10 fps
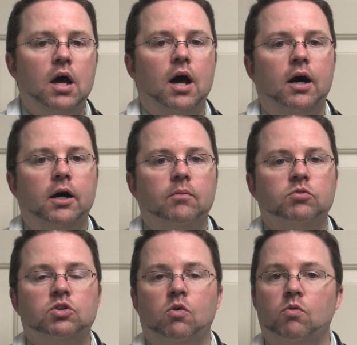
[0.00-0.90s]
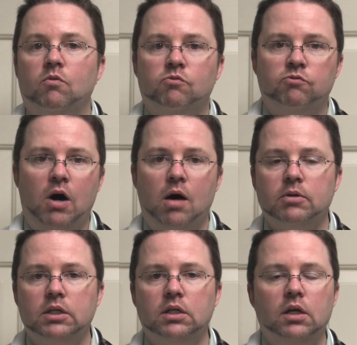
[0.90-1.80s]
So
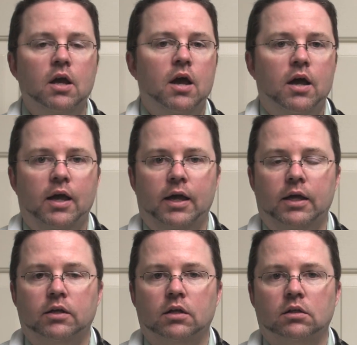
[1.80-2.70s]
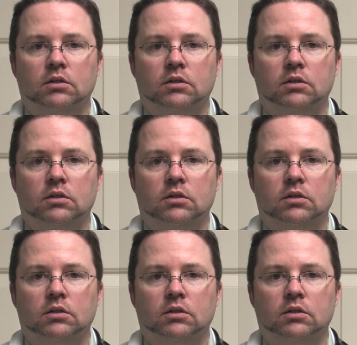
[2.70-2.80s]
vomiting and,